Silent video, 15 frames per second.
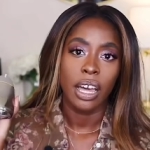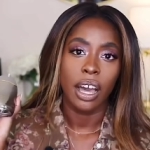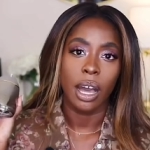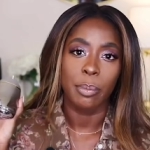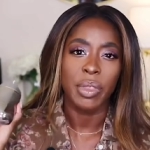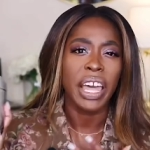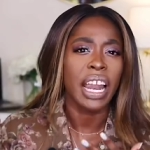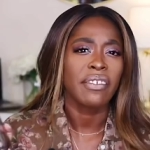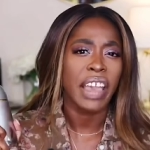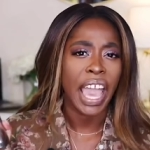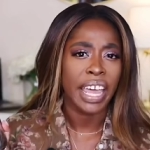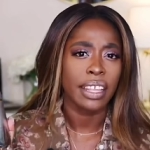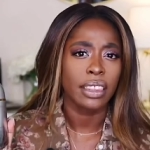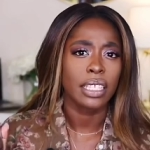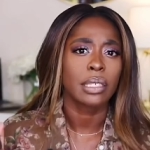that I've
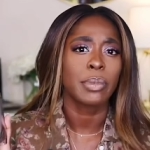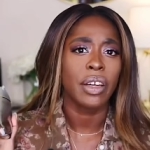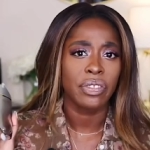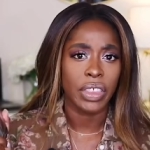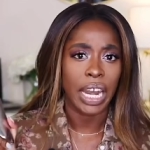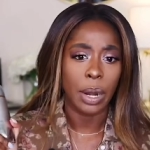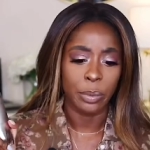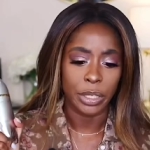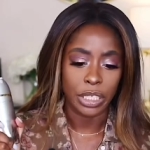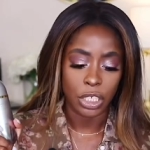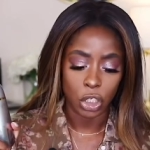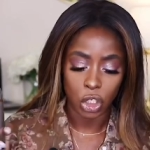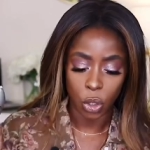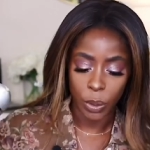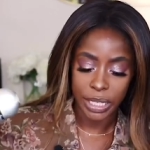added this month that I really
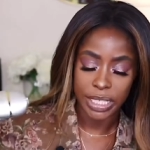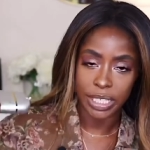enjoy.